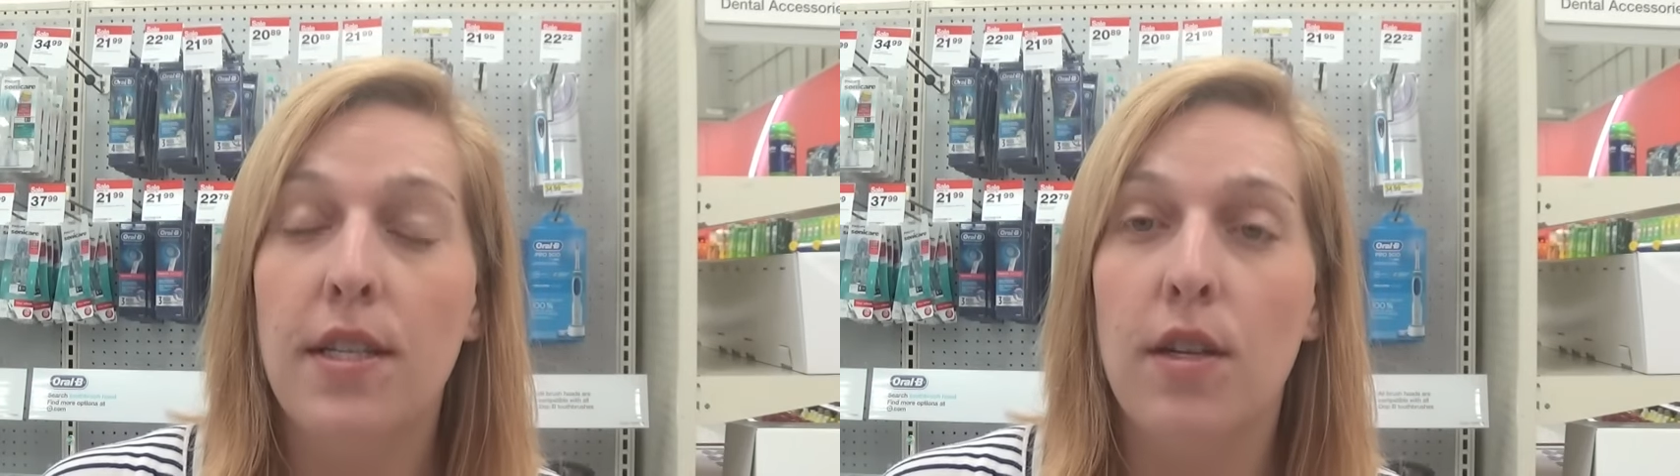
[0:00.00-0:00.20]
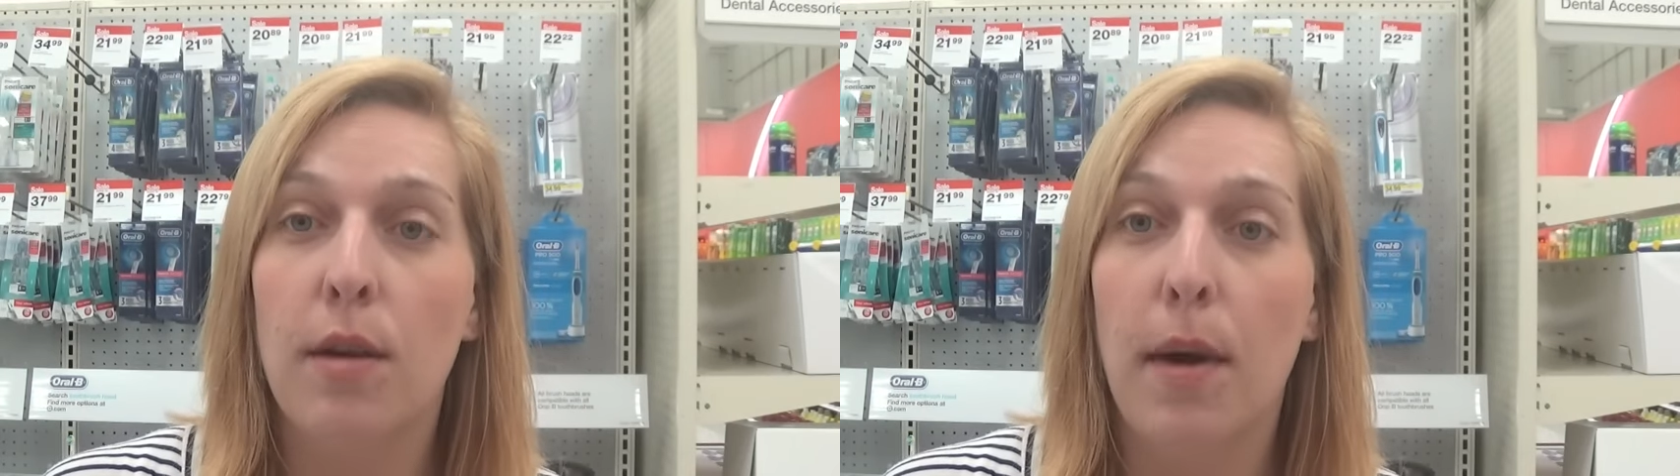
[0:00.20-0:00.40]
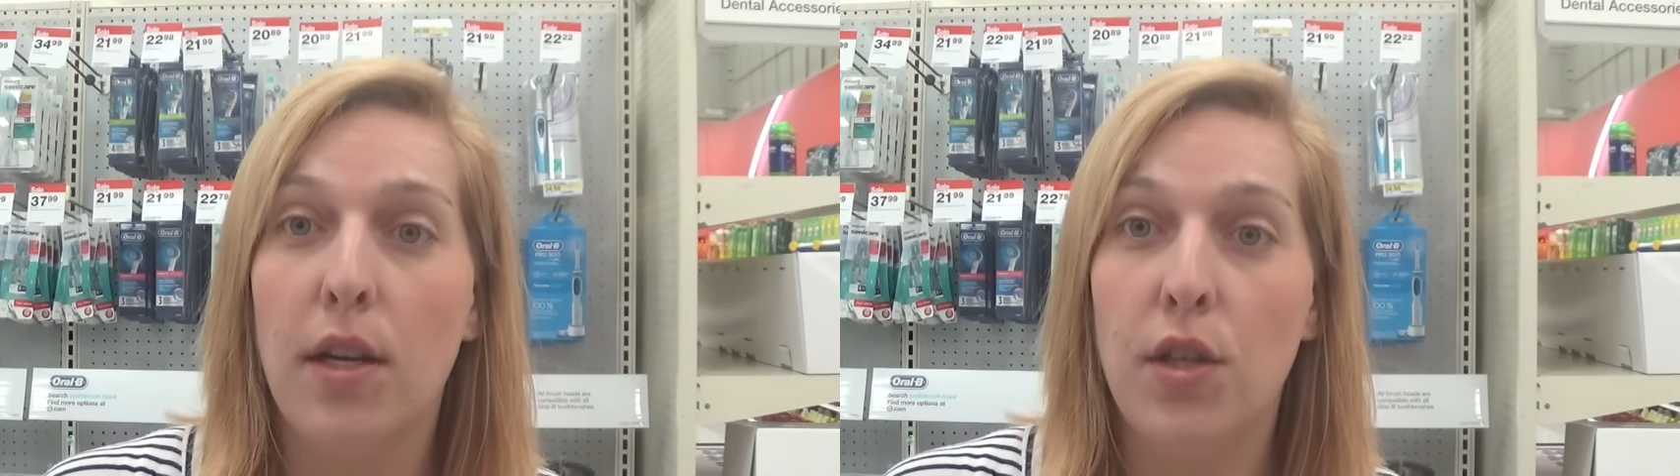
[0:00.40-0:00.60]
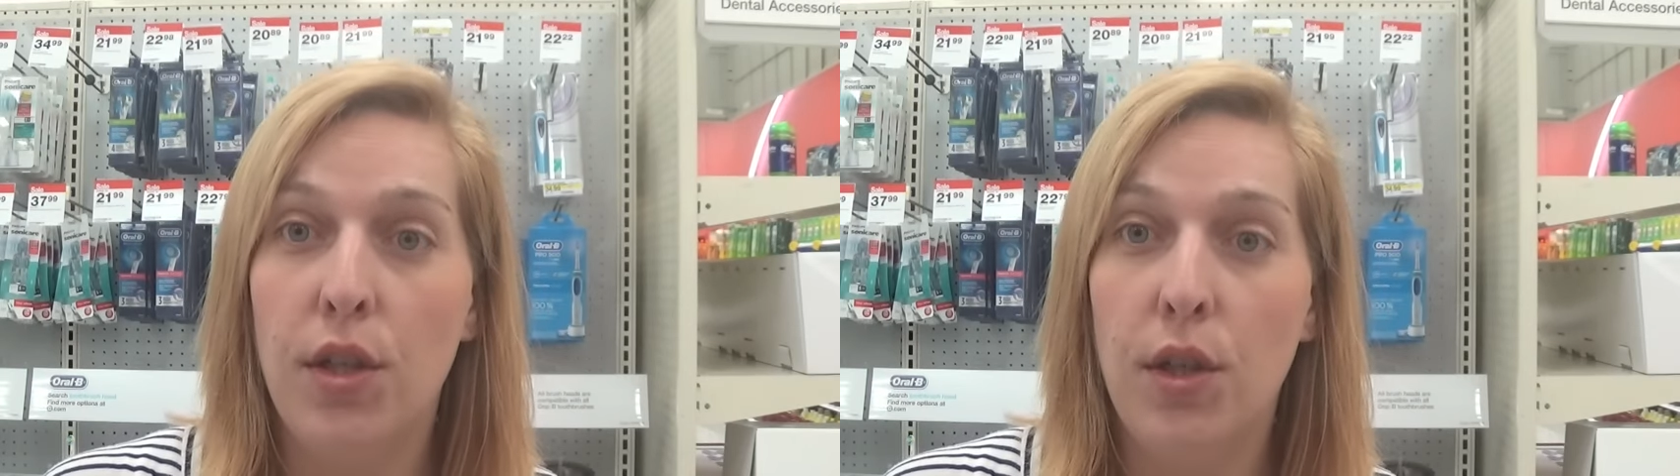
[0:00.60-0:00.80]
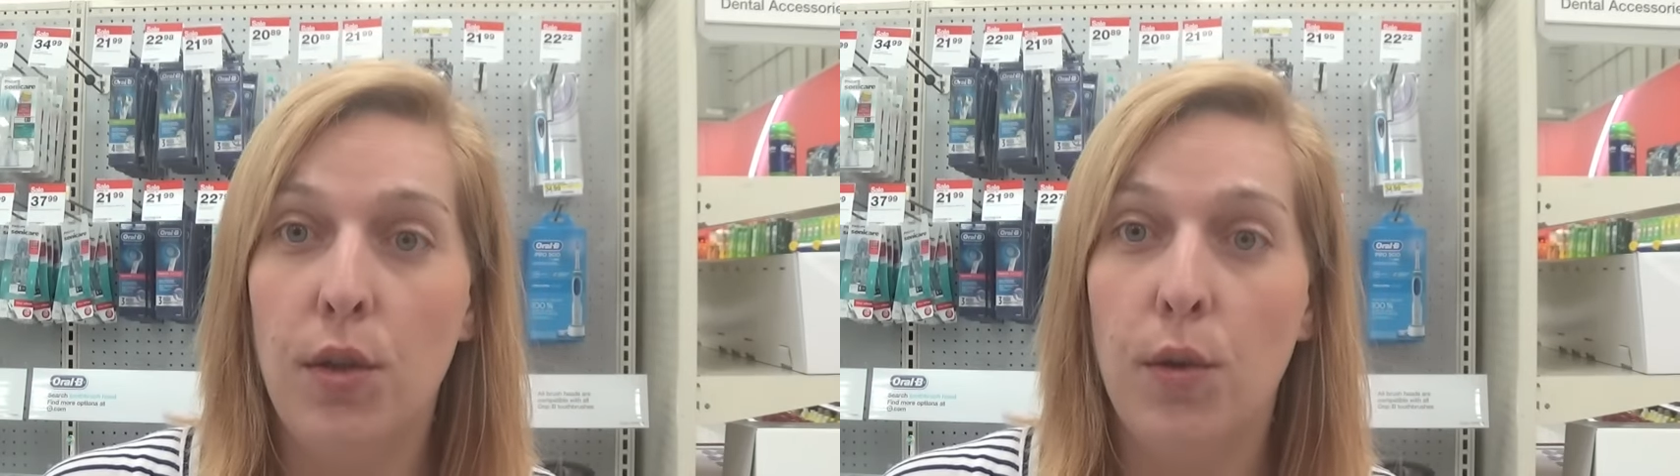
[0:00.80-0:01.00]
So you can buy
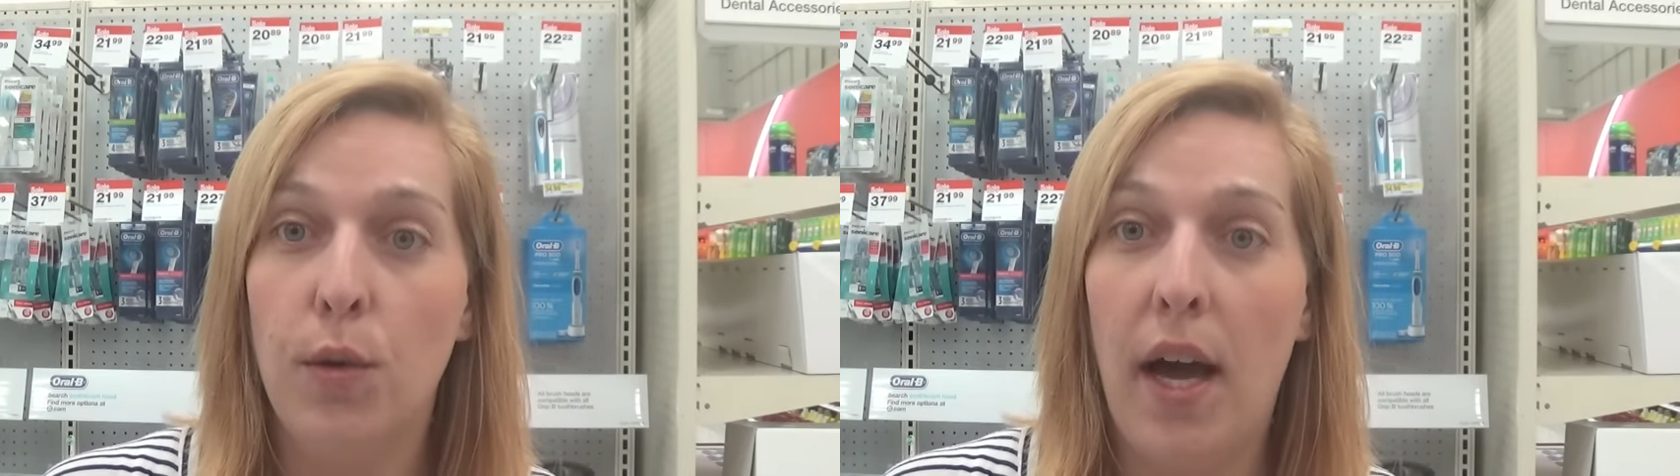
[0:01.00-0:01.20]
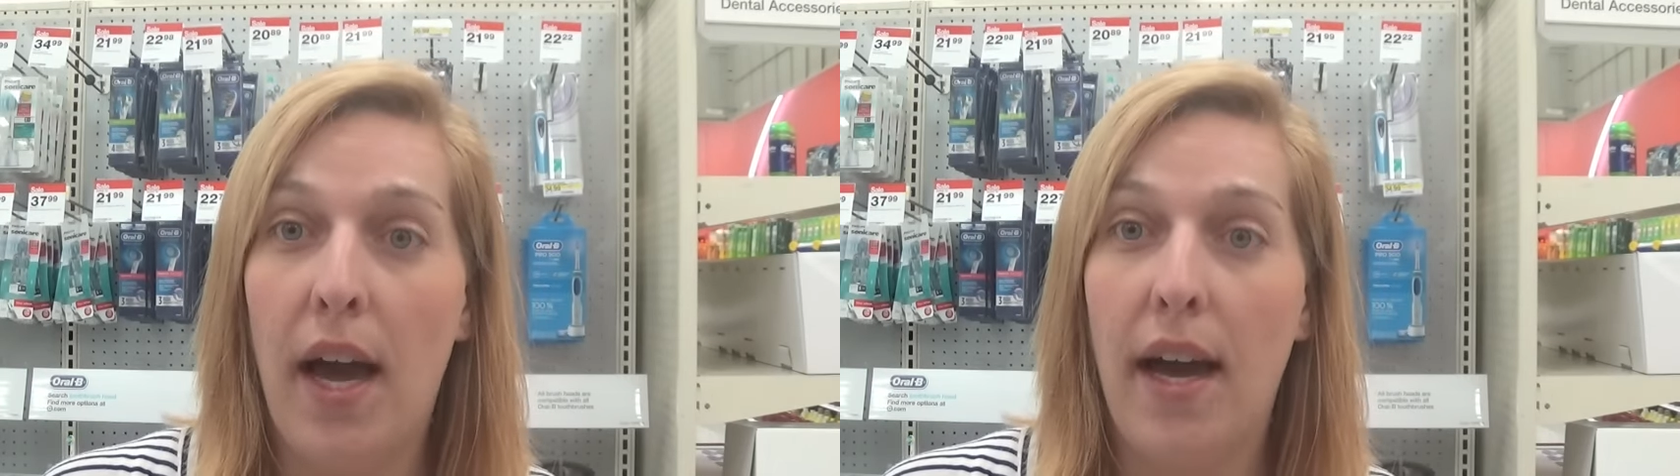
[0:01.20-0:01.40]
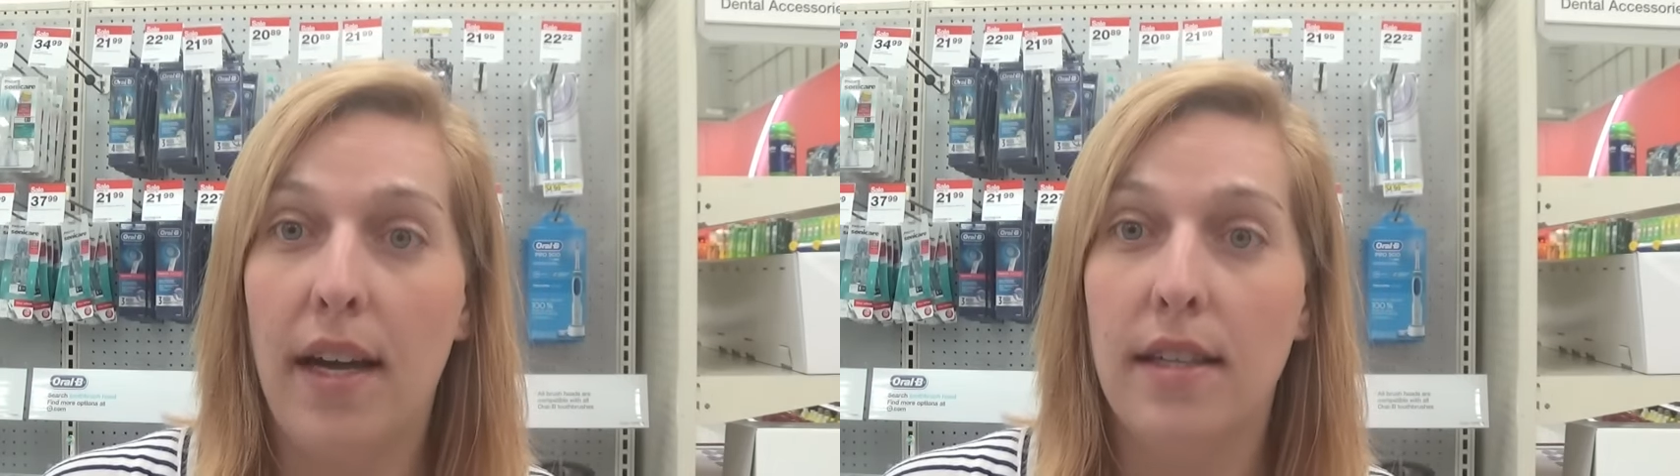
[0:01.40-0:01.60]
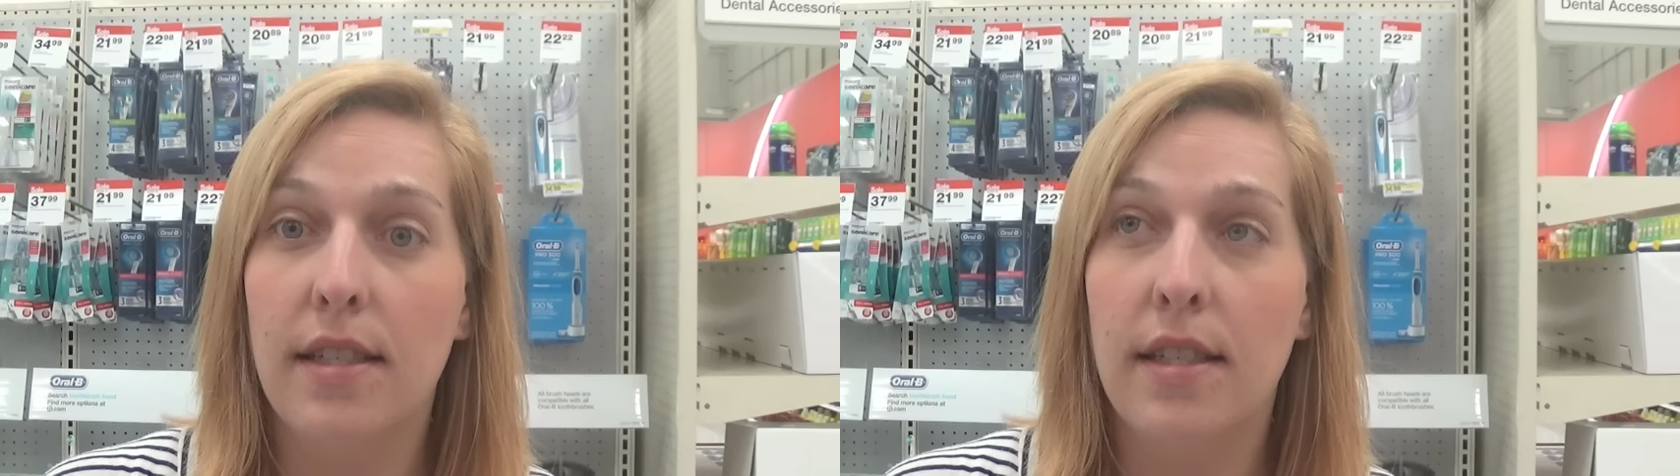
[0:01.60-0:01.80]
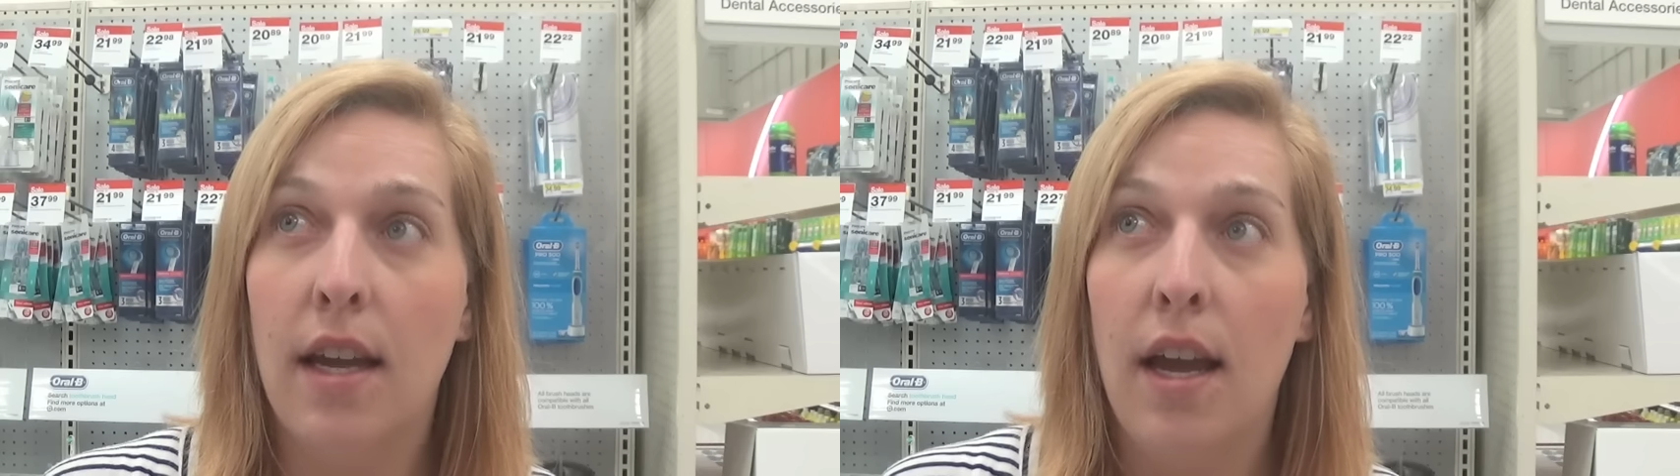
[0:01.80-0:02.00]
two
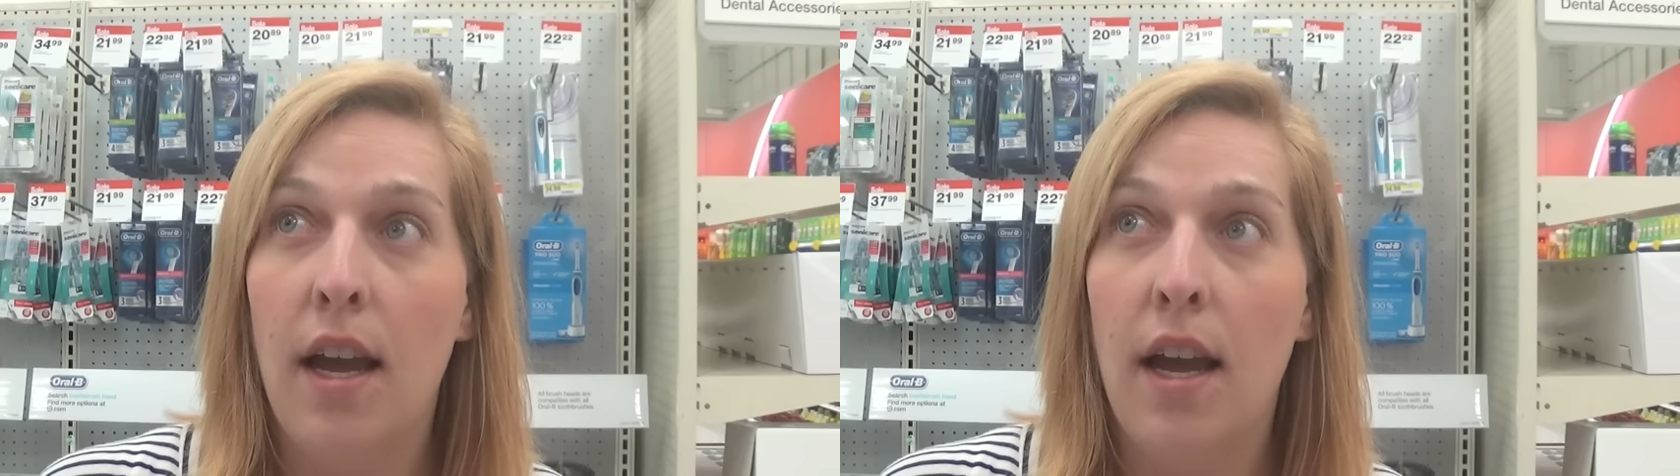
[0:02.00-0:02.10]
at